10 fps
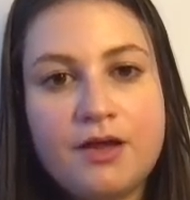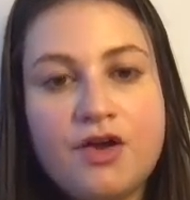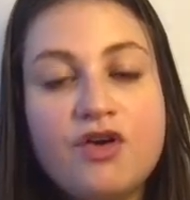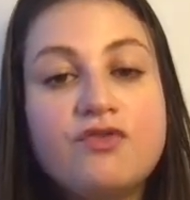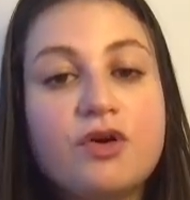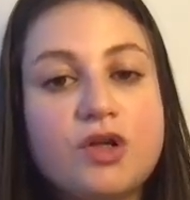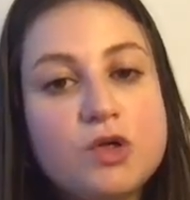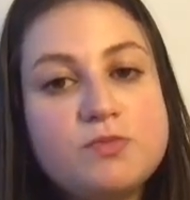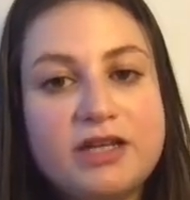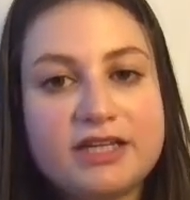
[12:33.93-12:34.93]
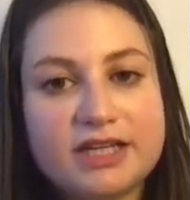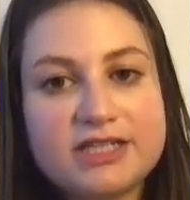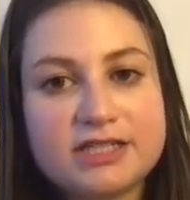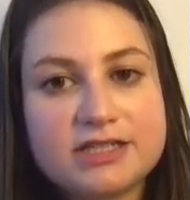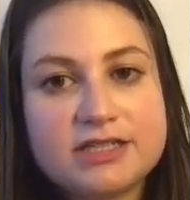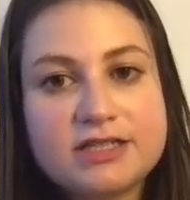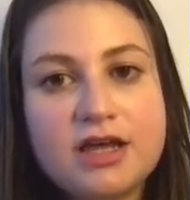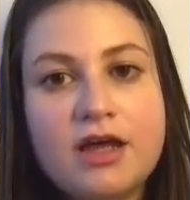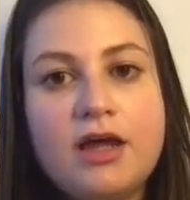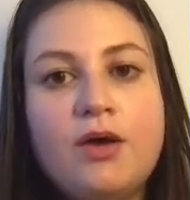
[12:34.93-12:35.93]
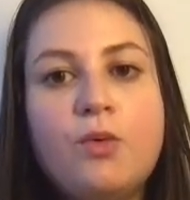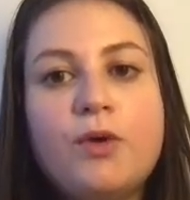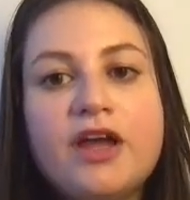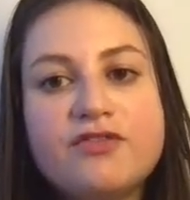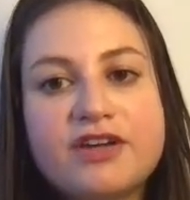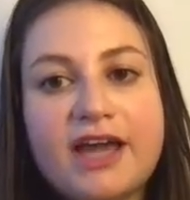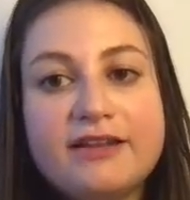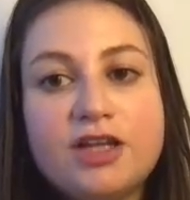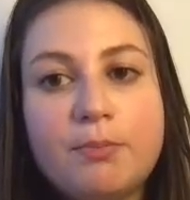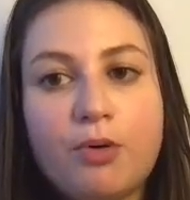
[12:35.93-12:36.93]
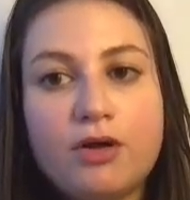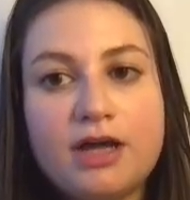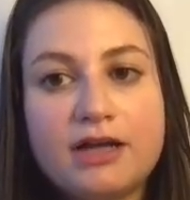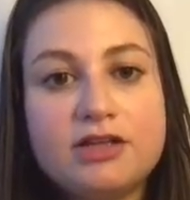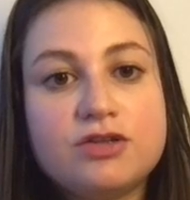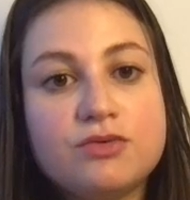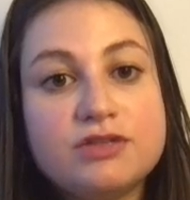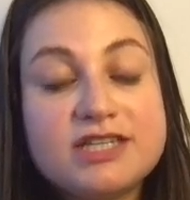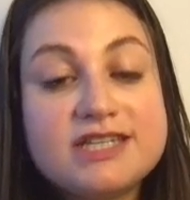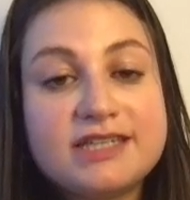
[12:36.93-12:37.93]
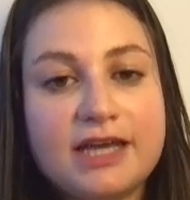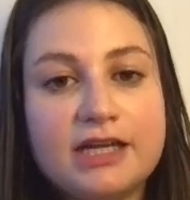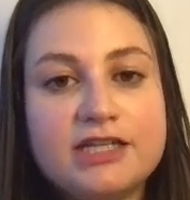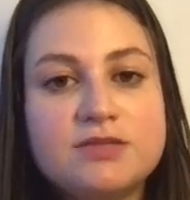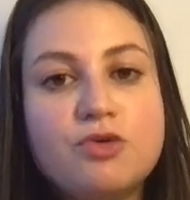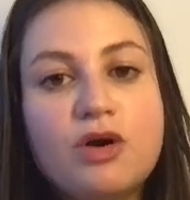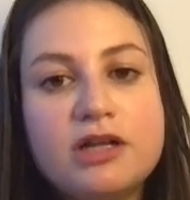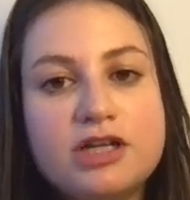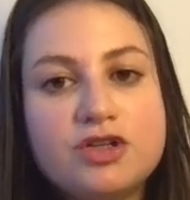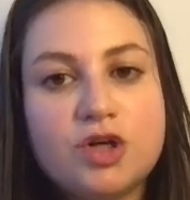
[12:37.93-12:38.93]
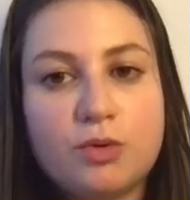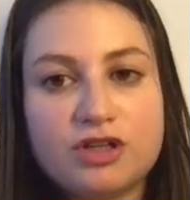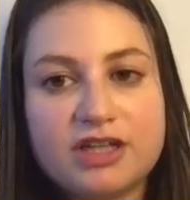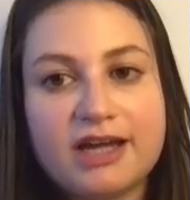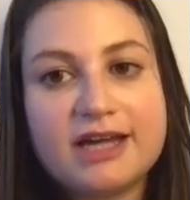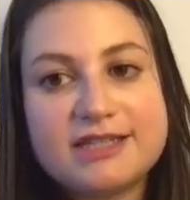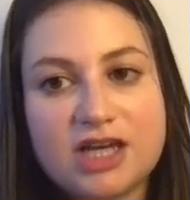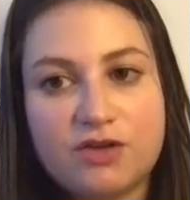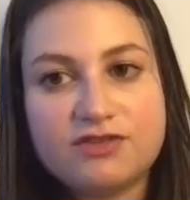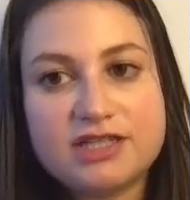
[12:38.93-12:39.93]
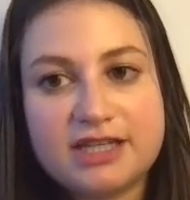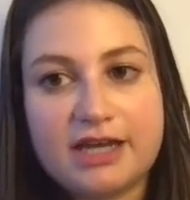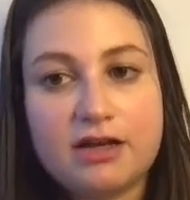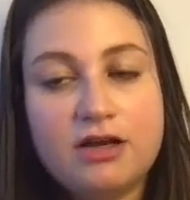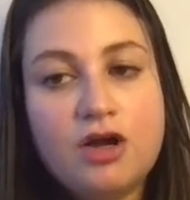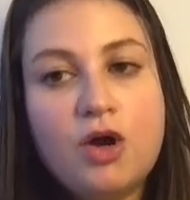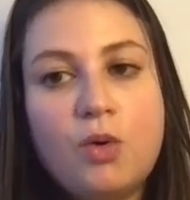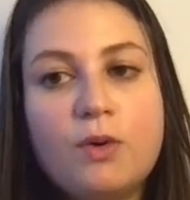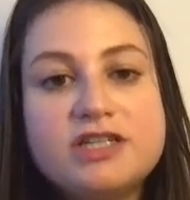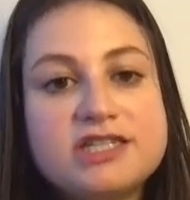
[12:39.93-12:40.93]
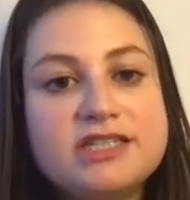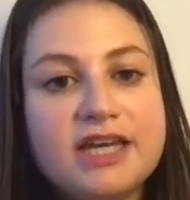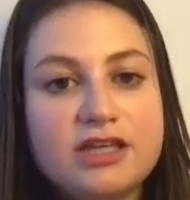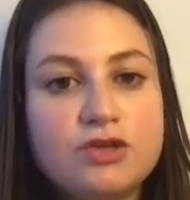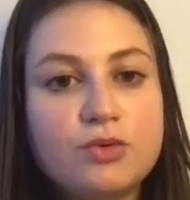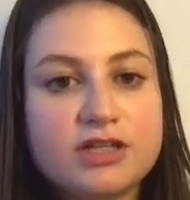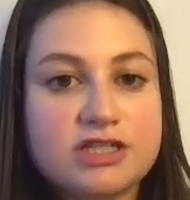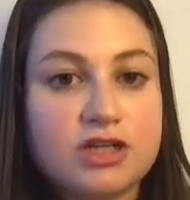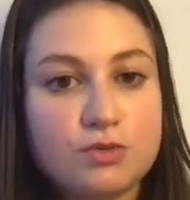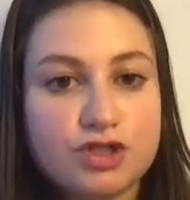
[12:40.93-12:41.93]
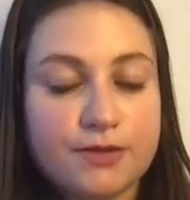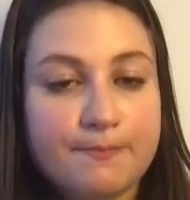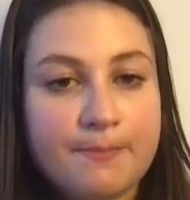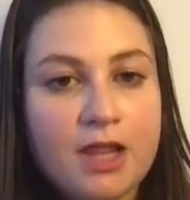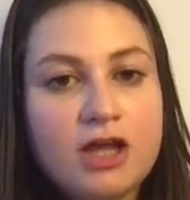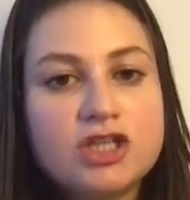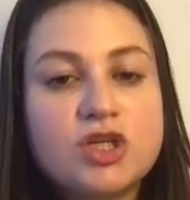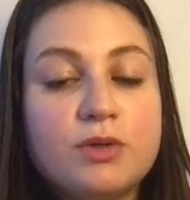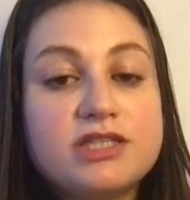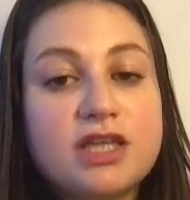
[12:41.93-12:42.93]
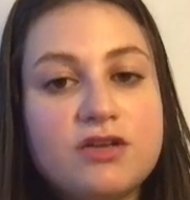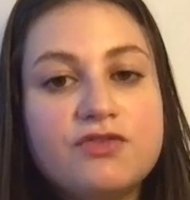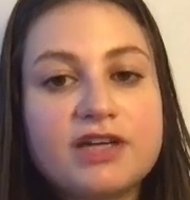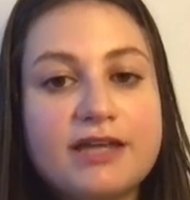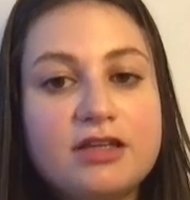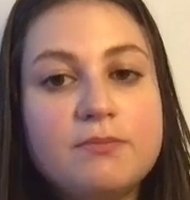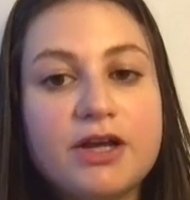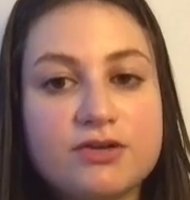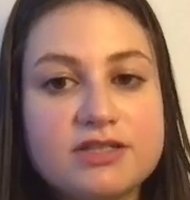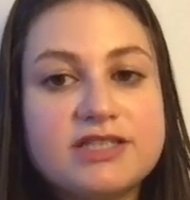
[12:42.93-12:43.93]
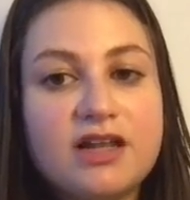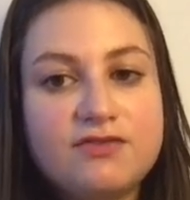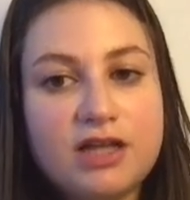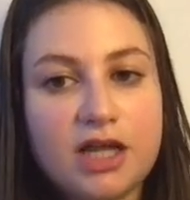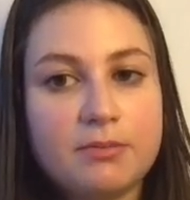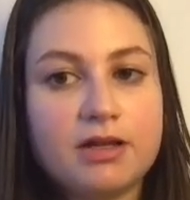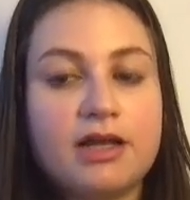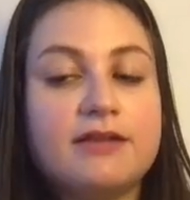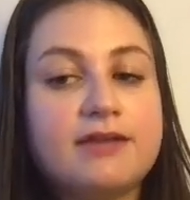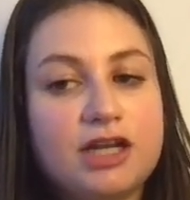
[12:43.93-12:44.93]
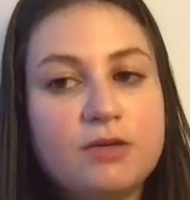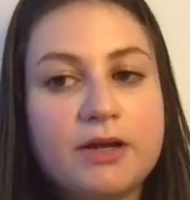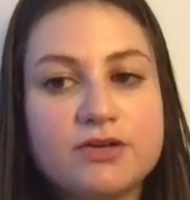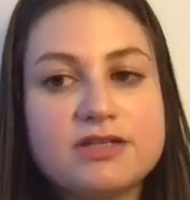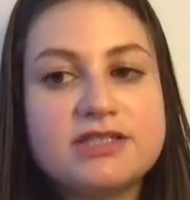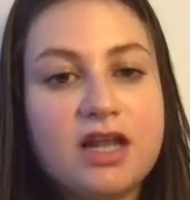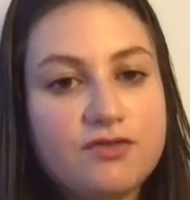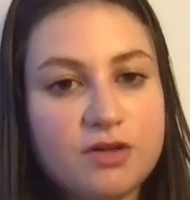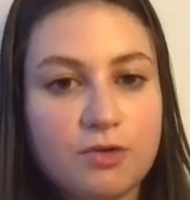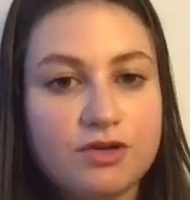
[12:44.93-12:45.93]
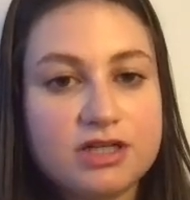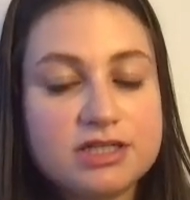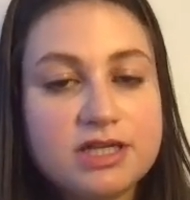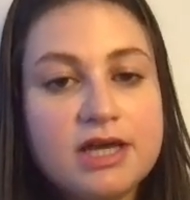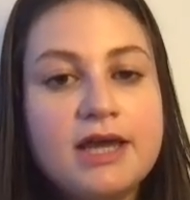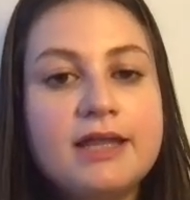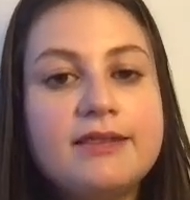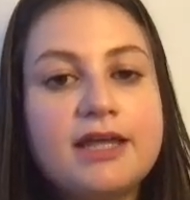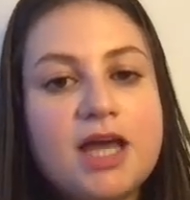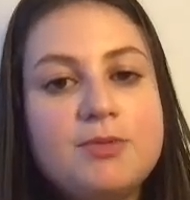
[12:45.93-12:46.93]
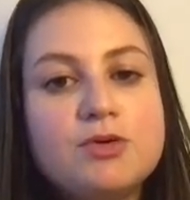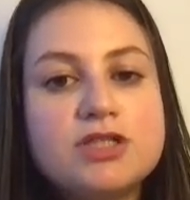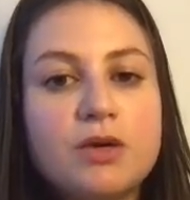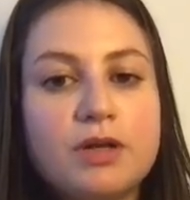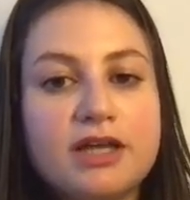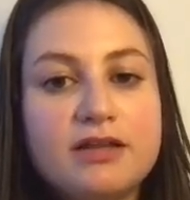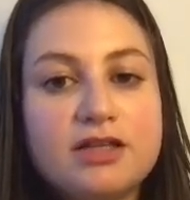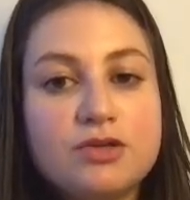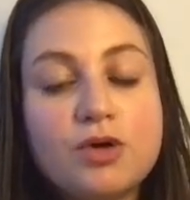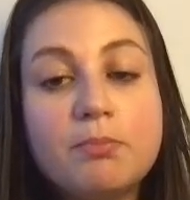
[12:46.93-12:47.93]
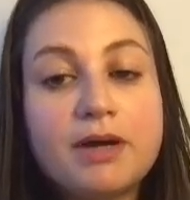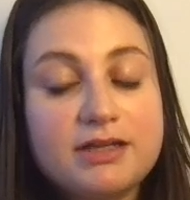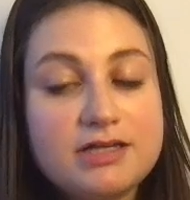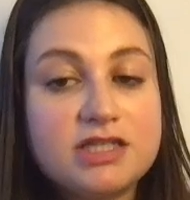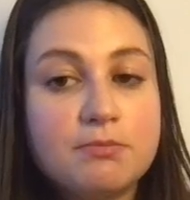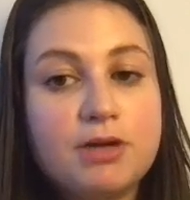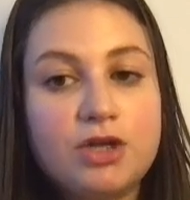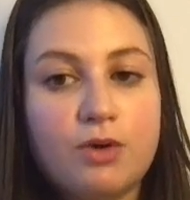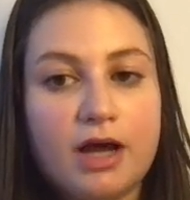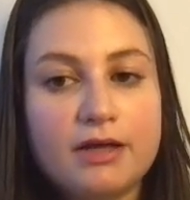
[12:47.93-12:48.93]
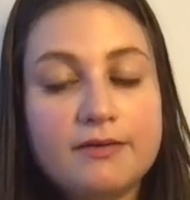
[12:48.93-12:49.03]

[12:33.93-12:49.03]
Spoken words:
For those many reasons, we have created a product that on this scale is more leaning toward the right side of the scale, which is the end-to-end solution. So instead of creating by yourself the label and training by yourself the models, the game user will get into a pretty simple UI